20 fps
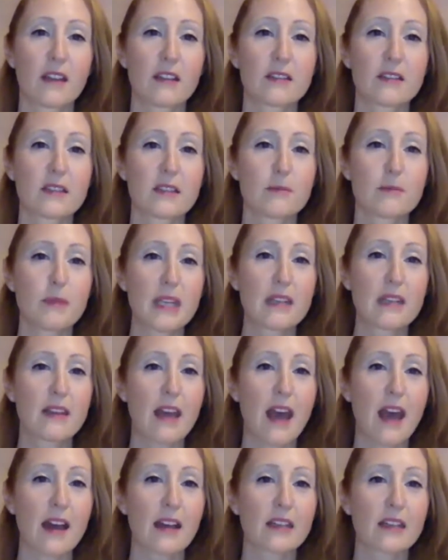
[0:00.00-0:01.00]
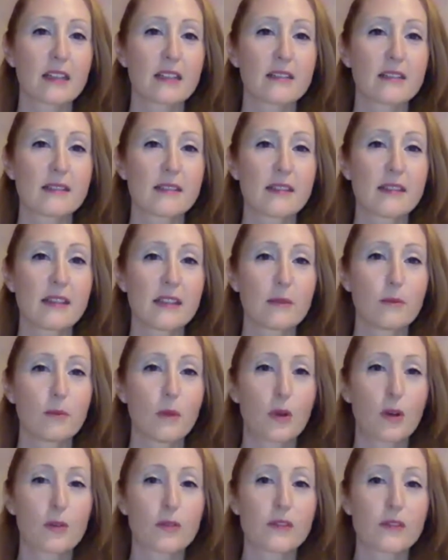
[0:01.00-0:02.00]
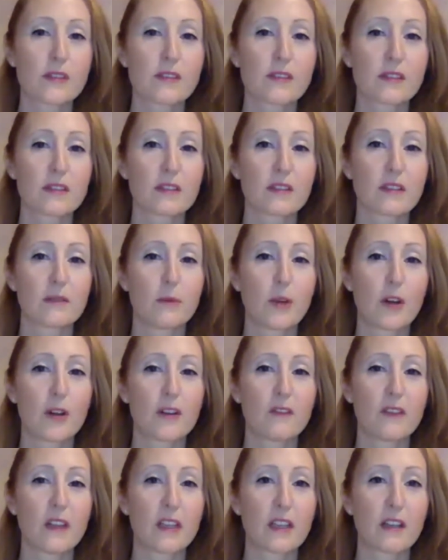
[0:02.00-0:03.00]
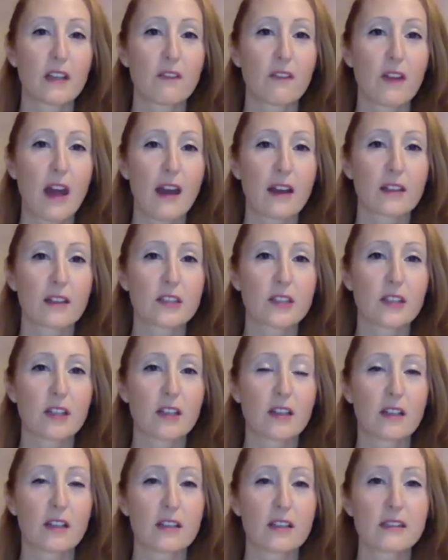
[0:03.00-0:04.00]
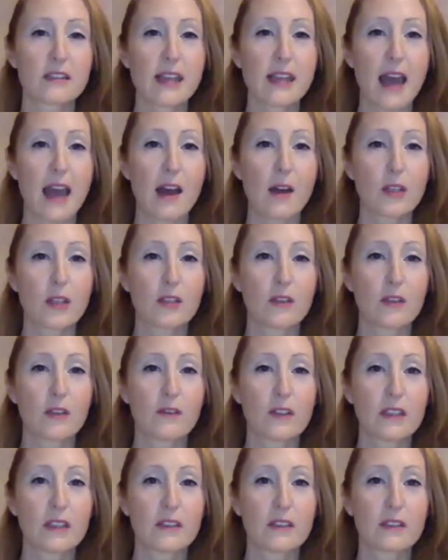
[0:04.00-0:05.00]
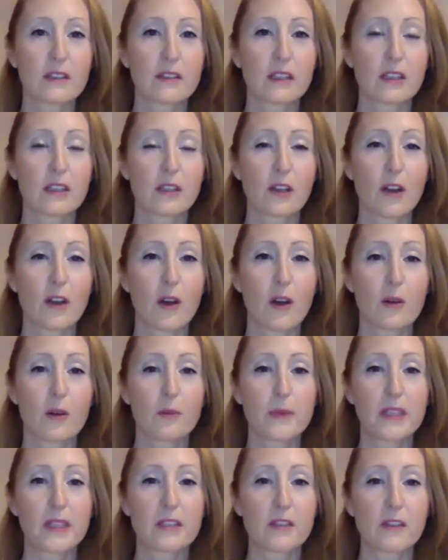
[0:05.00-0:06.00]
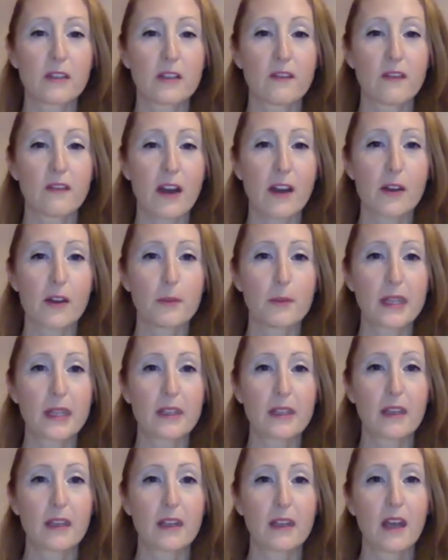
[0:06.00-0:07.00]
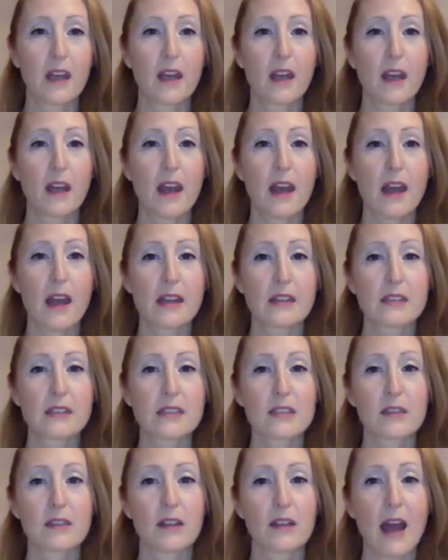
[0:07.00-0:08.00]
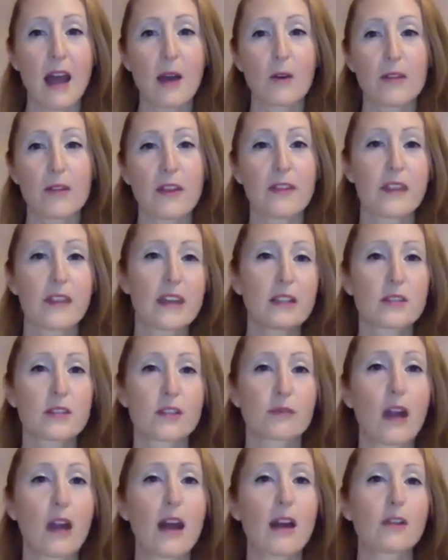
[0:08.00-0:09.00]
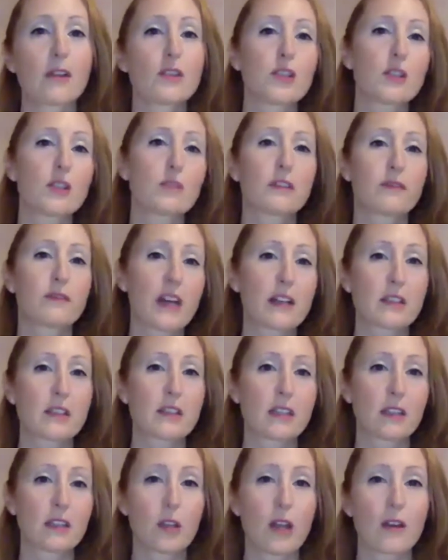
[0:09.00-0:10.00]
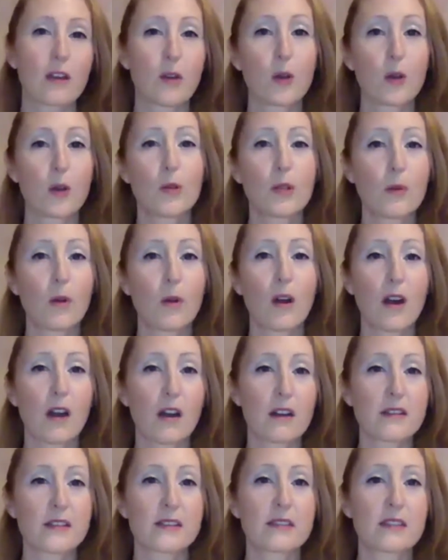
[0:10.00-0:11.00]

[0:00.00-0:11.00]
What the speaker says: to me, that is the most motivating factor, is how do you feel in your home, in your environment, and how are the things around you reflecting who you are as an